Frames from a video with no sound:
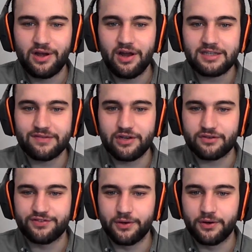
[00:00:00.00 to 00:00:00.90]
Let's have a
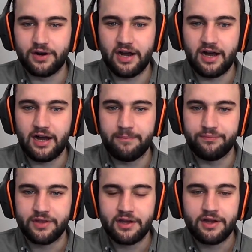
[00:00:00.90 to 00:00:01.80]
look for
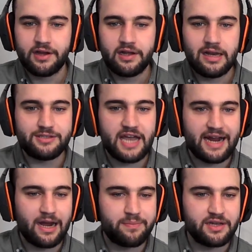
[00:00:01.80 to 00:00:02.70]
Liberty
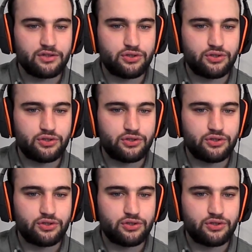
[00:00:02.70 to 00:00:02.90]
Hangout being